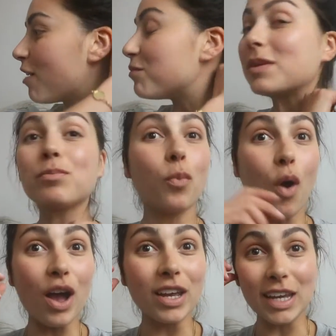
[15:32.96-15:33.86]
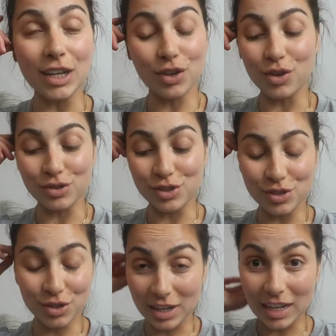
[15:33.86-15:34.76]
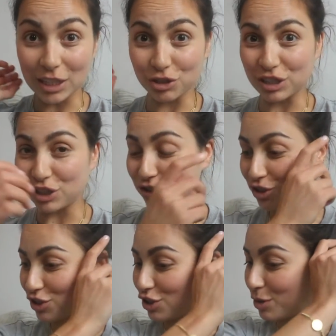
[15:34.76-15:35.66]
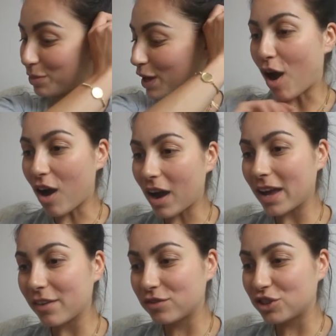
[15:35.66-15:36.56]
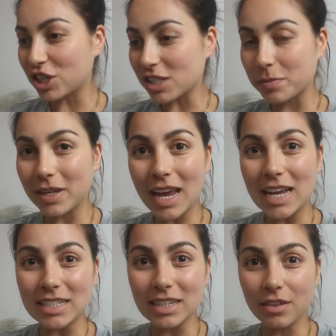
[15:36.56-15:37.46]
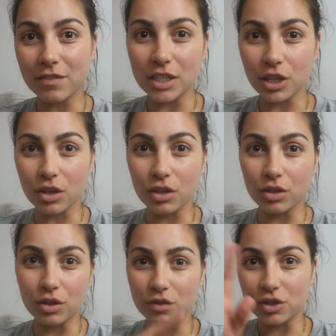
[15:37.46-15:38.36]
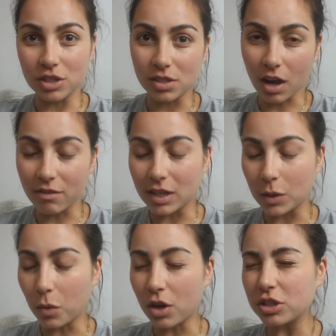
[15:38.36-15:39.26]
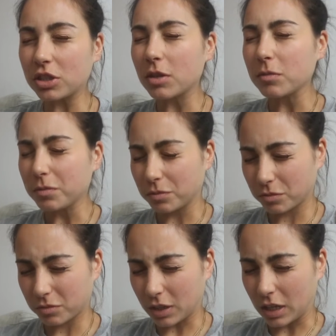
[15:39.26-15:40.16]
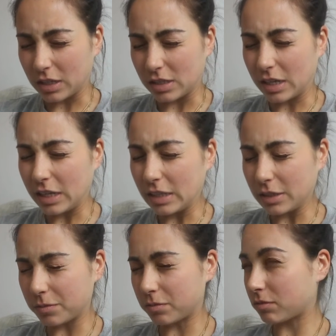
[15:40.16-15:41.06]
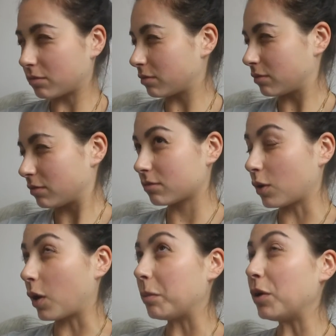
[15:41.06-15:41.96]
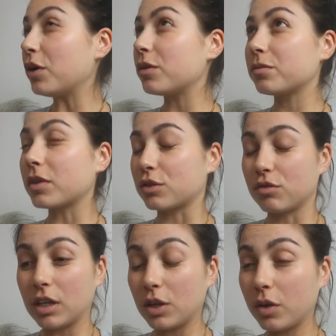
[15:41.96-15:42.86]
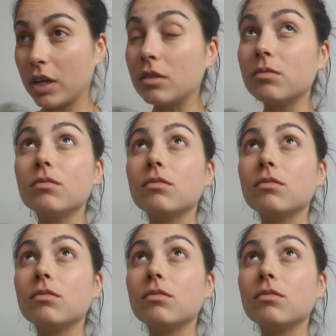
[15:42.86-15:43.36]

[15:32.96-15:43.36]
I've been working non, literally non-stop. I've just been editing the video you've just currently watched. Sneeze. No, I'm not. That's really annoying